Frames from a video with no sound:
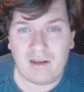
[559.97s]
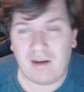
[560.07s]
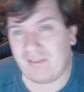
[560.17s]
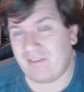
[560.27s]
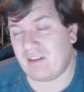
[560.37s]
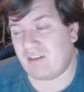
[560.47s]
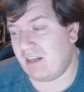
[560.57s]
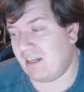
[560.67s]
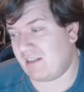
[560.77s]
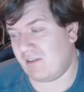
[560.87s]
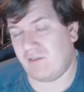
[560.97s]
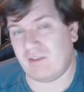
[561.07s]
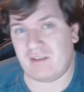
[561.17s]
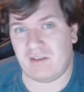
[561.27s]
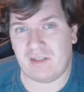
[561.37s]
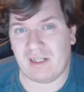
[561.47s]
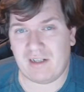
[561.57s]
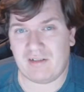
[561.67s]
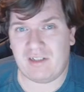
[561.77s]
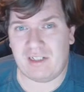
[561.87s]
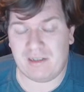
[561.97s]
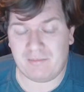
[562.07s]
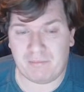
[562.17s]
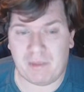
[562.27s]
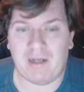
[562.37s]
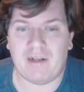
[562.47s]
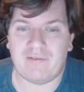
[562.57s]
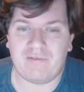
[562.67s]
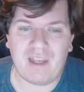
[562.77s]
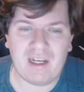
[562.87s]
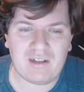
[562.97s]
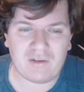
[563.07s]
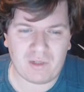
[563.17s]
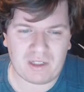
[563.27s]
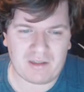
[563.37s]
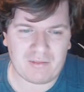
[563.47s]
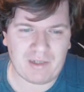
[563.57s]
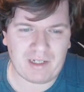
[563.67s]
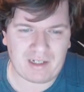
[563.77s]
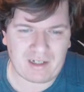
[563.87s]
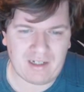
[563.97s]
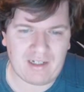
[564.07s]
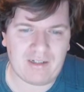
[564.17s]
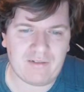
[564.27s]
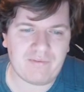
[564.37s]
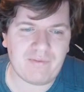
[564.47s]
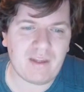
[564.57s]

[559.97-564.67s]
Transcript: Obviously, I can always do that as GM, but I just wanted to make it clear.